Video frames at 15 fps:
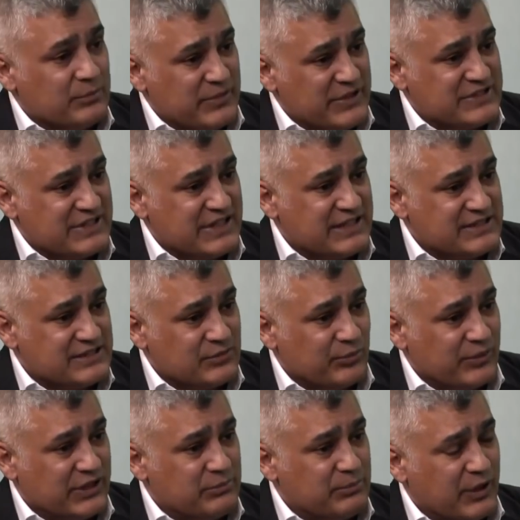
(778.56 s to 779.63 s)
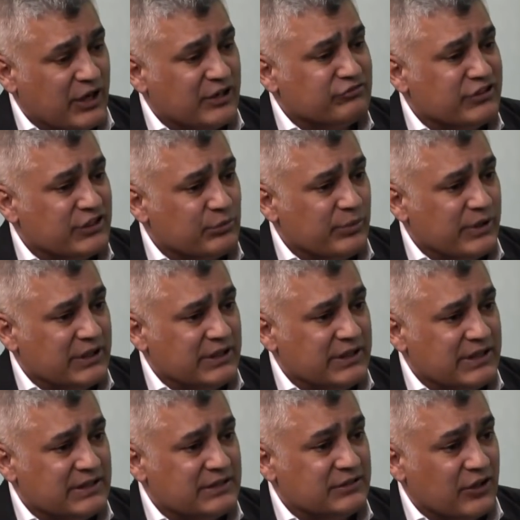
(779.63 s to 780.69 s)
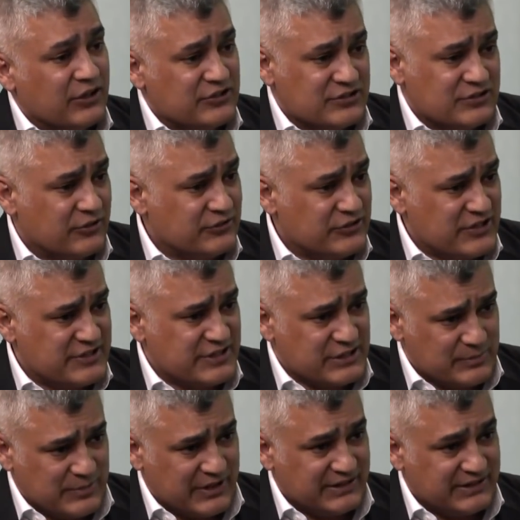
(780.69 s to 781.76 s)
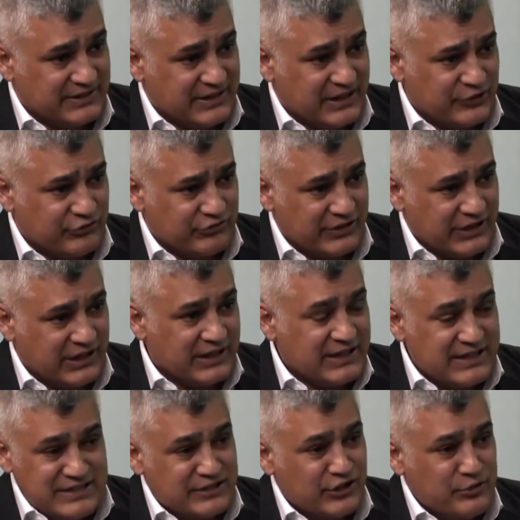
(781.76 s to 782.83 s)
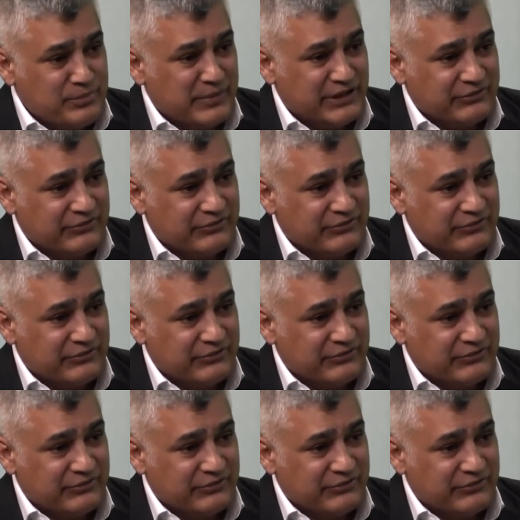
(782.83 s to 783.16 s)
business with partnering with the largest logistics supplier in the country is no mean